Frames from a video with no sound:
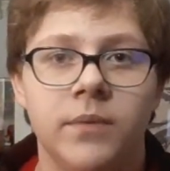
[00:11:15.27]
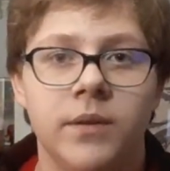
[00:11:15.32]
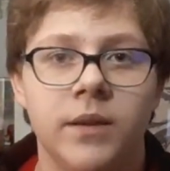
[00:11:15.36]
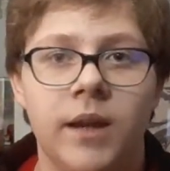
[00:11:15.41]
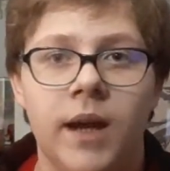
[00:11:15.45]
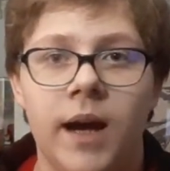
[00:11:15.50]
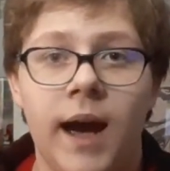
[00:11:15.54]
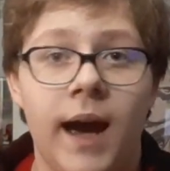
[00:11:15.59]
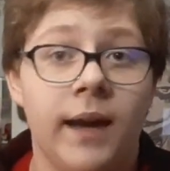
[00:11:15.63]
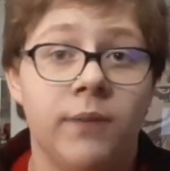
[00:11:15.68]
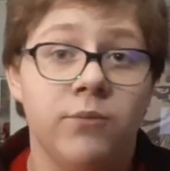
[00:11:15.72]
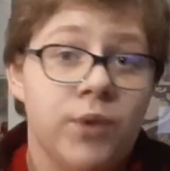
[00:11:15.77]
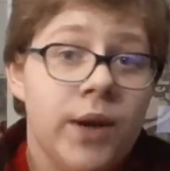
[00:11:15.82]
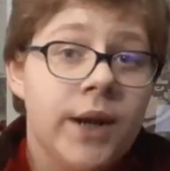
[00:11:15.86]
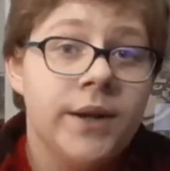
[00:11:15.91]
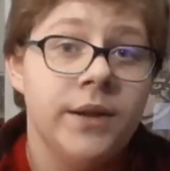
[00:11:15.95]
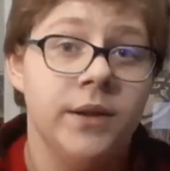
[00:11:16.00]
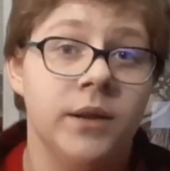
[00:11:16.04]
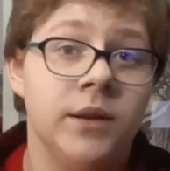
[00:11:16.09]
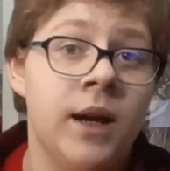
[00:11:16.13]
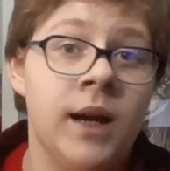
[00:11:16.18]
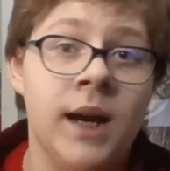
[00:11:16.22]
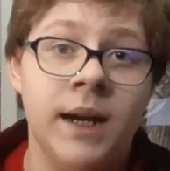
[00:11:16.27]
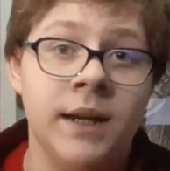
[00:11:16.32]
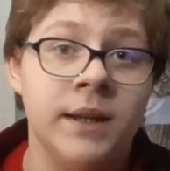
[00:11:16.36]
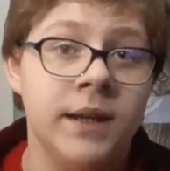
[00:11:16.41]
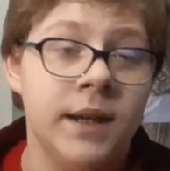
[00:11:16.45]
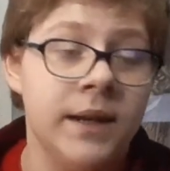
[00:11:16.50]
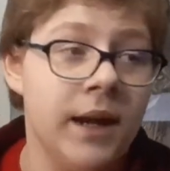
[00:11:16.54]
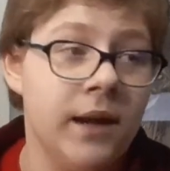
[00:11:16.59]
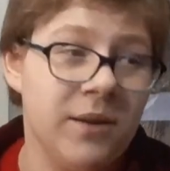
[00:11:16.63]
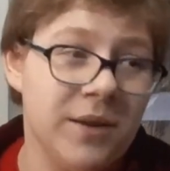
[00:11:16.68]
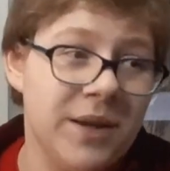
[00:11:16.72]
I write a lot,
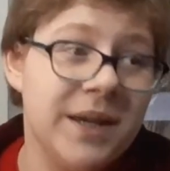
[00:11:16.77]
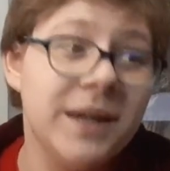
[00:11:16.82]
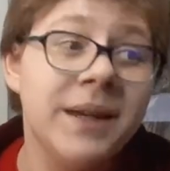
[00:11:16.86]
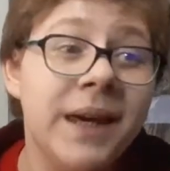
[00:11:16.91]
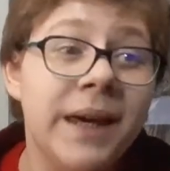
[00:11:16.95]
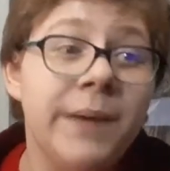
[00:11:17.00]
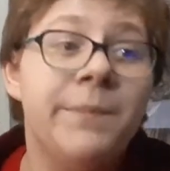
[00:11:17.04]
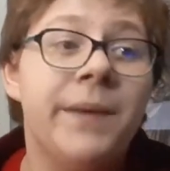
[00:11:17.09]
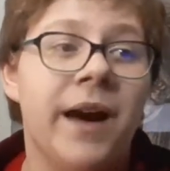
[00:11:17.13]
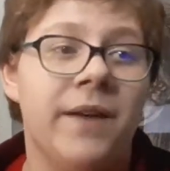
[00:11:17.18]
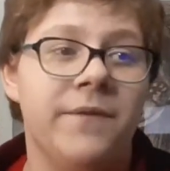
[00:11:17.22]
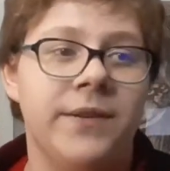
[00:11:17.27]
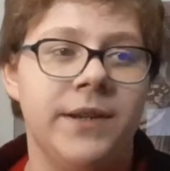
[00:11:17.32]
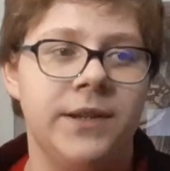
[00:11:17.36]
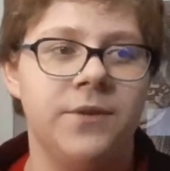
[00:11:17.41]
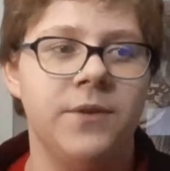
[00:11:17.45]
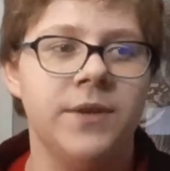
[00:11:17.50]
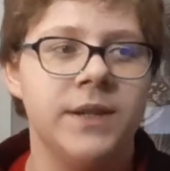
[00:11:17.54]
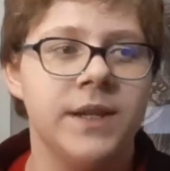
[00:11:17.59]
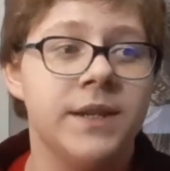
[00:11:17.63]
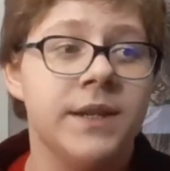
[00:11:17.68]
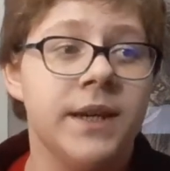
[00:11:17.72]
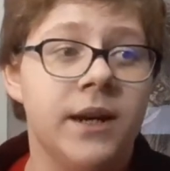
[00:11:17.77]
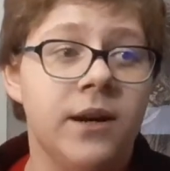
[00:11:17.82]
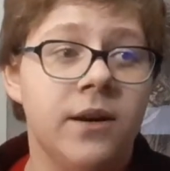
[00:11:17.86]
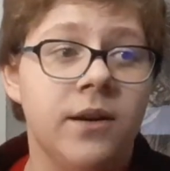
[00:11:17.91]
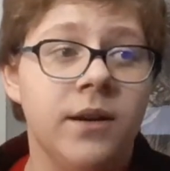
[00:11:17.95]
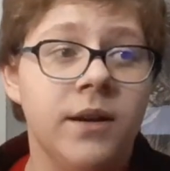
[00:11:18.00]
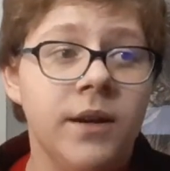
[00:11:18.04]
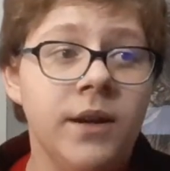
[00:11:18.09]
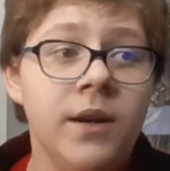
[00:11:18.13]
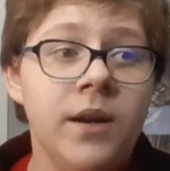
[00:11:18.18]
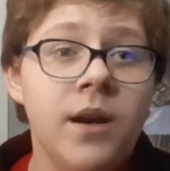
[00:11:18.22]
and I'll keep having stories to tell
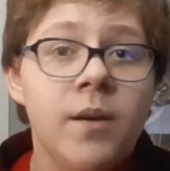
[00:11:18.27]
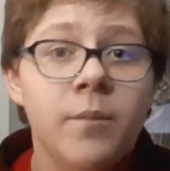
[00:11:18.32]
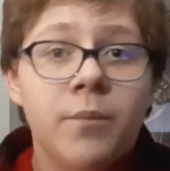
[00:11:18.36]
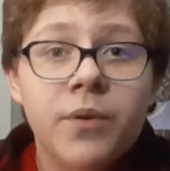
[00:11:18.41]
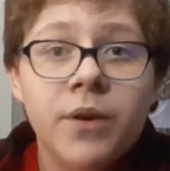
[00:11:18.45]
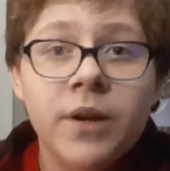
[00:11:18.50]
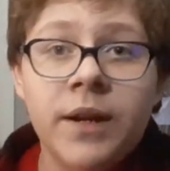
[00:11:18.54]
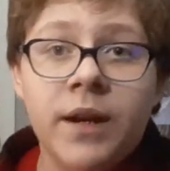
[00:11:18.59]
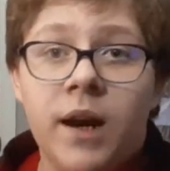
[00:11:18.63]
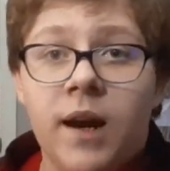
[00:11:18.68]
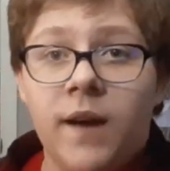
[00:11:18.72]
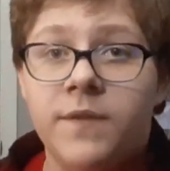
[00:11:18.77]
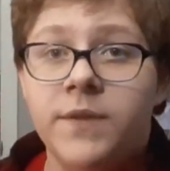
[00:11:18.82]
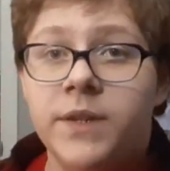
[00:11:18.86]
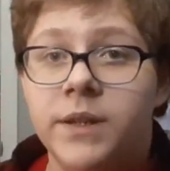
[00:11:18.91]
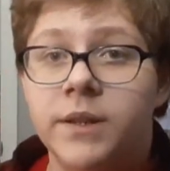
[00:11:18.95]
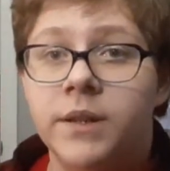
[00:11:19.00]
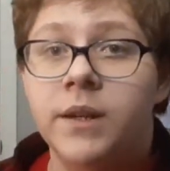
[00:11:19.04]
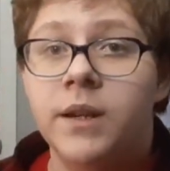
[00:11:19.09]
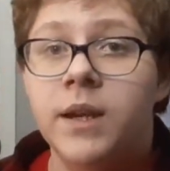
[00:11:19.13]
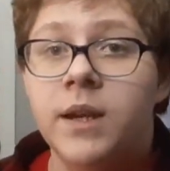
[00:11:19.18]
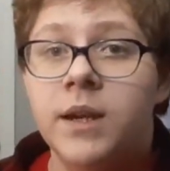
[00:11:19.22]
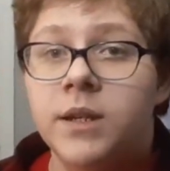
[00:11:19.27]
pretty often.